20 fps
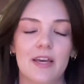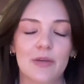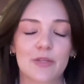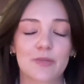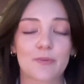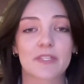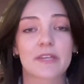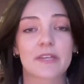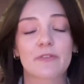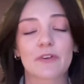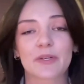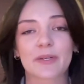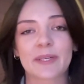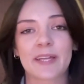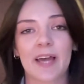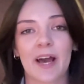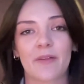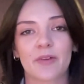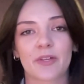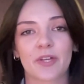Specifically,
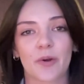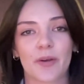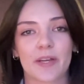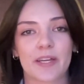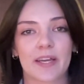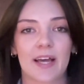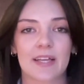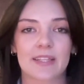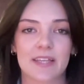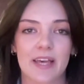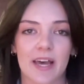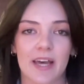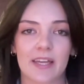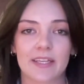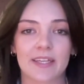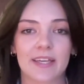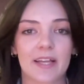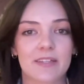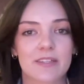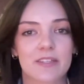now they're going head-to-head
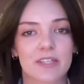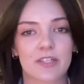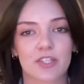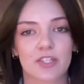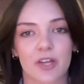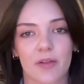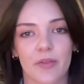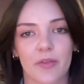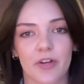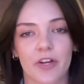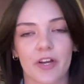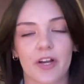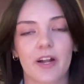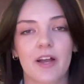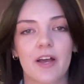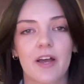against each other,